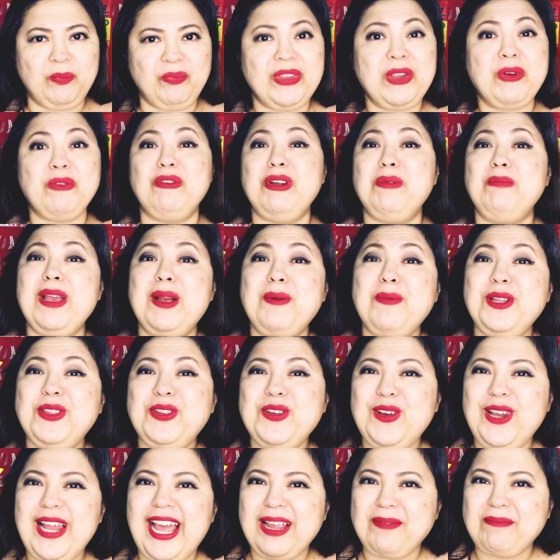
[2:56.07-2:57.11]
Remember to
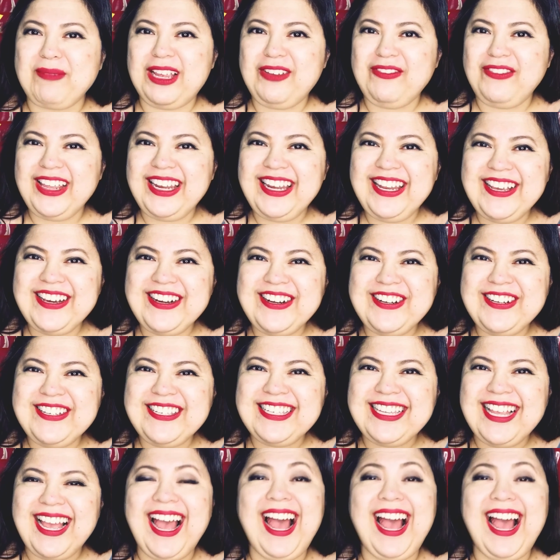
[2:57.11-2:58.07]
like my videos.